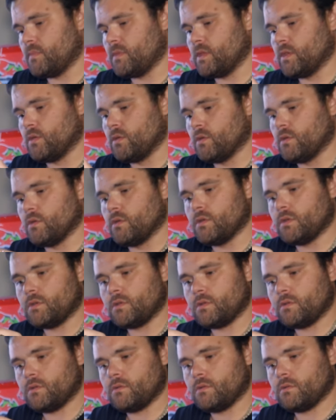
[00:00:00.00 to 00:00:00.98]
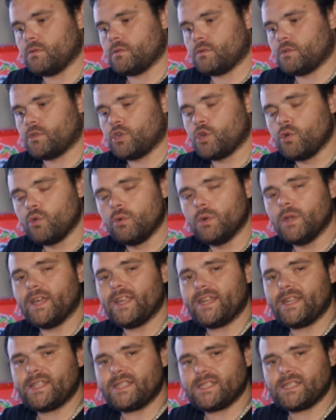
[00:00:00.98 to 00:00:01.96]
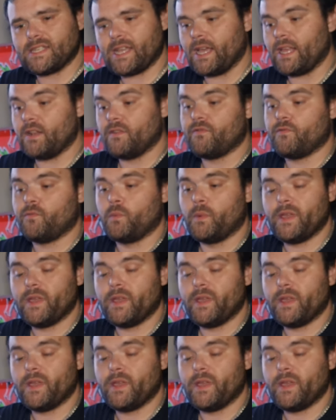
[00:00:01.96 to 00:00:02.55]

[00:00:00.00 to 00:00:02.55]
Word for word: the cooler itself